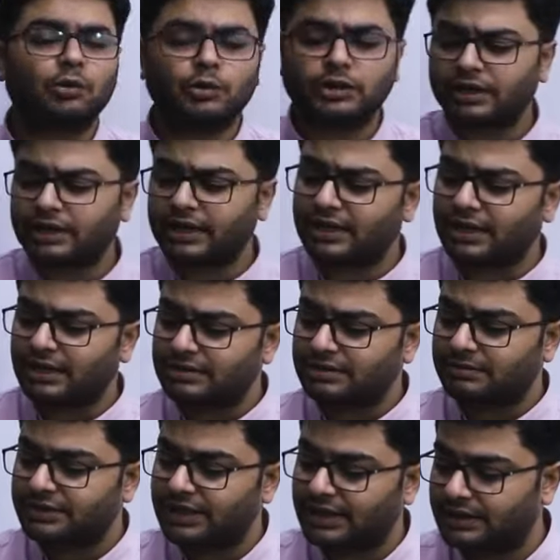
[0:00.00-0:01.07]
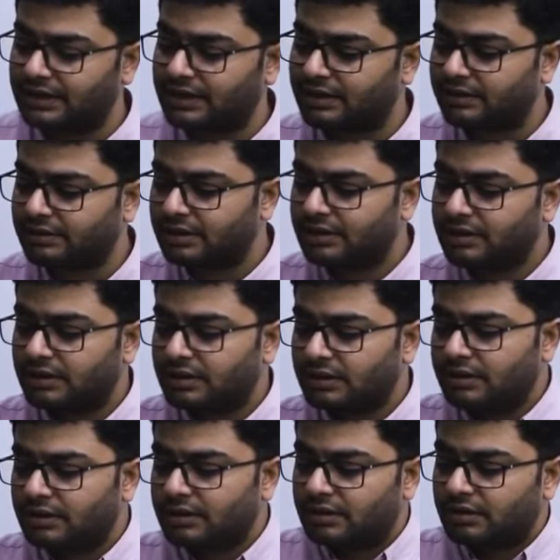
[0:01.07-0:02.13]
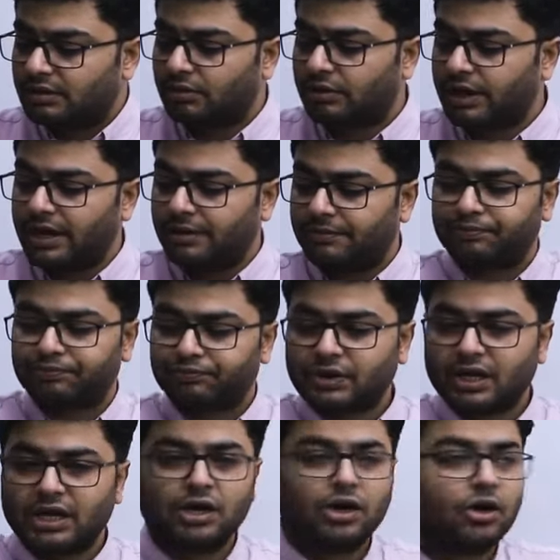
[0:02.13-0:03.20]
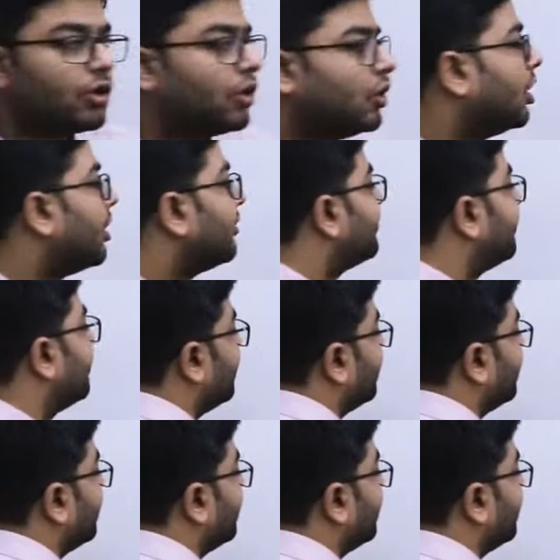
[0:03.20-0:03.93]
Counter-Terrorism Center. Okay. Role of